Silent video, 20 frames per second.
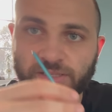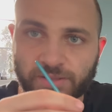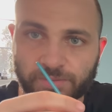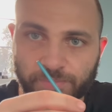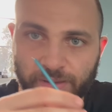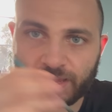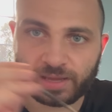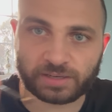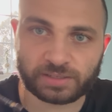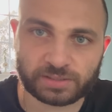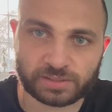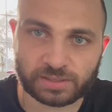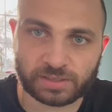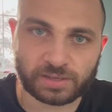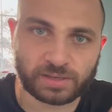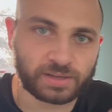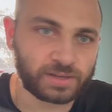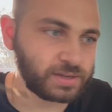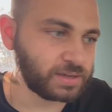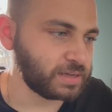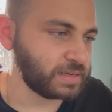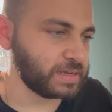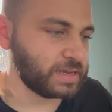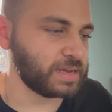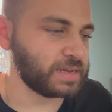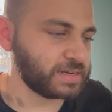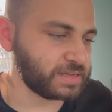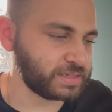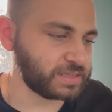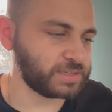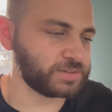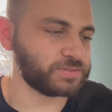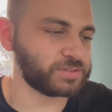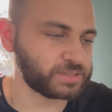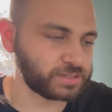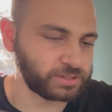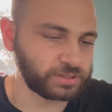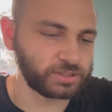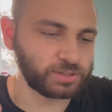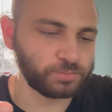the paint and it gives a
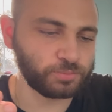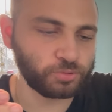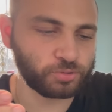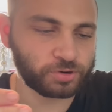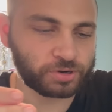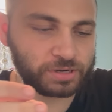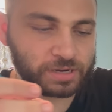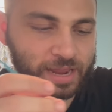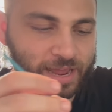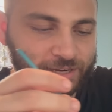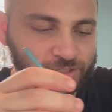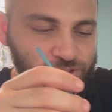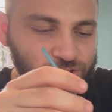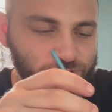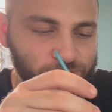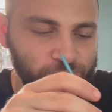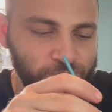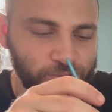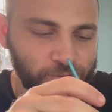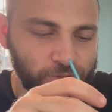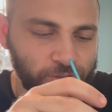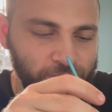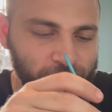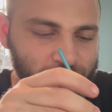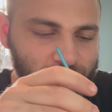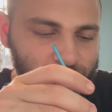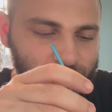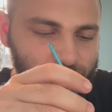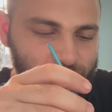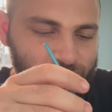little more natural look.